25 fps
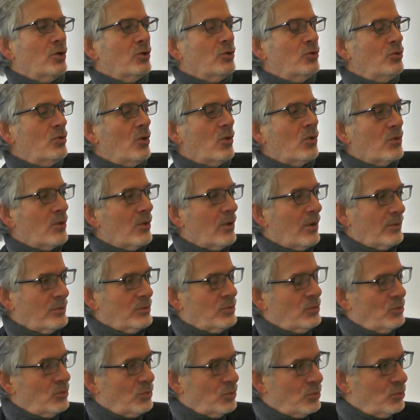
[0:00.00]
You
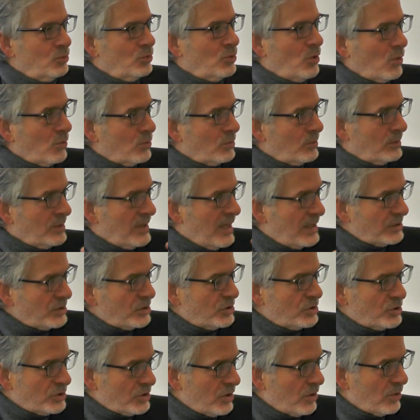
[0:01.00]
don't
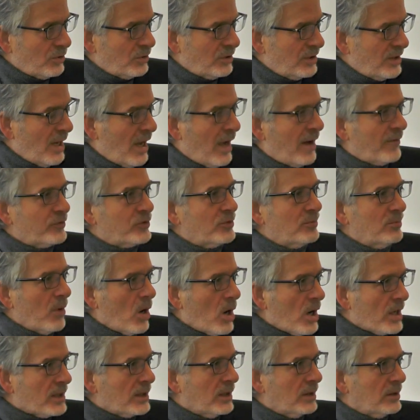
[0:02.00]
necessarily have to
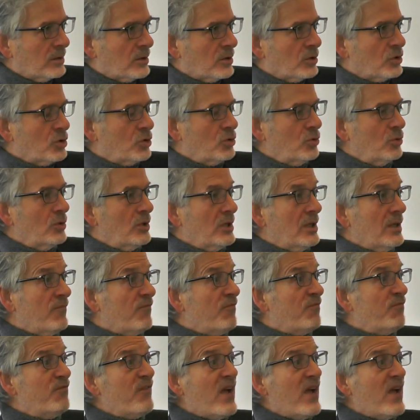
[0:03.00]
market to the